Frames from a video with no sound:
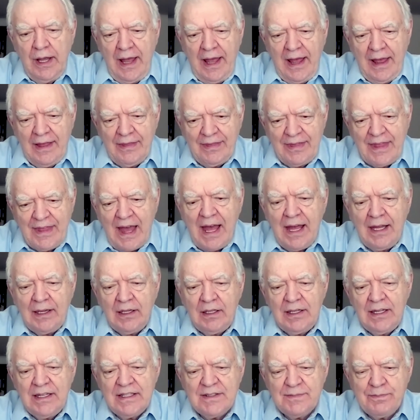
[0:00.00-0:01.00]
And
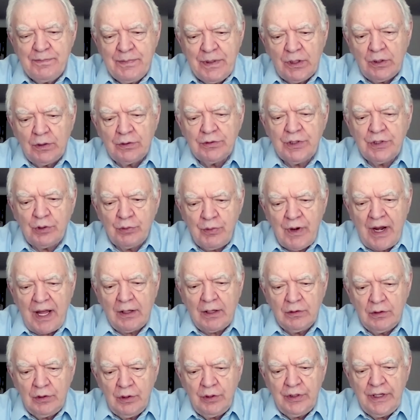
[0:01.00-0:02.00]
that is built
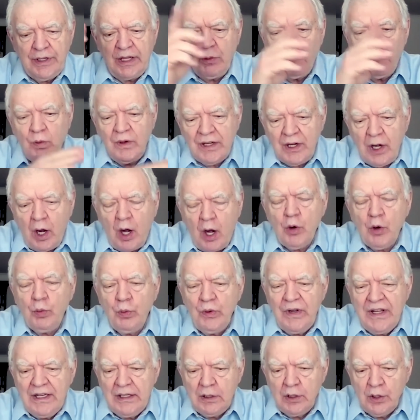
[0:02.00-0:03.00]
around learning. What are
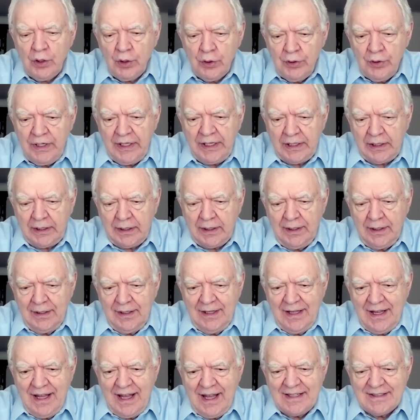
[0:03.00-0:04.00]
we learning
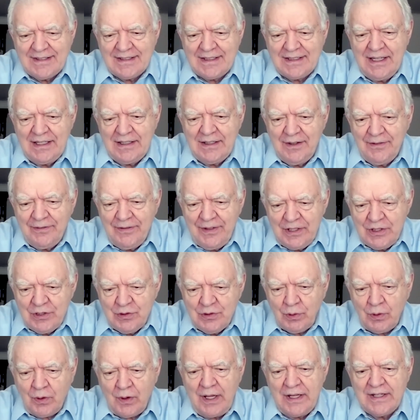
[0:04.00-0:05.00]
as an
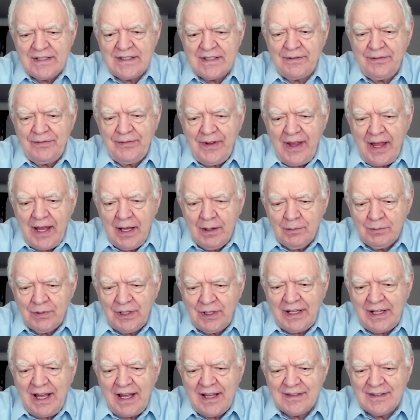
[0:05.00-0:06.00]
individual, as a
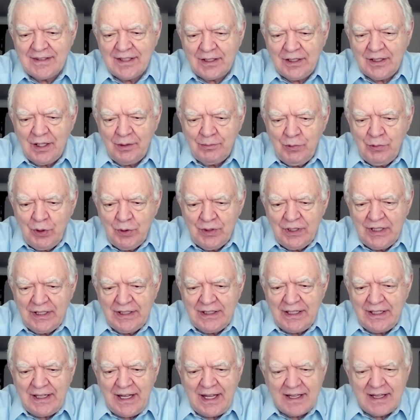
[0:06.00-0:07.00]
family, as a
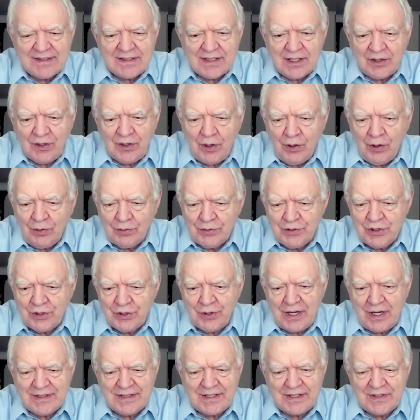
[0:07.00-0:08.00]
community, as a
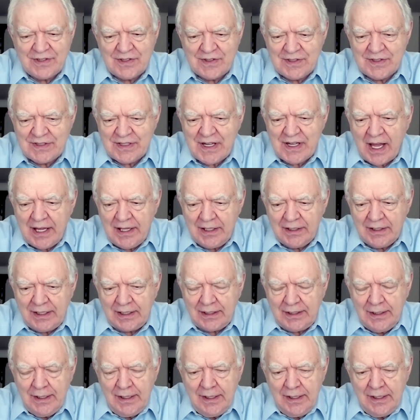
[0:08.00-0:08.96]
culture, as a society?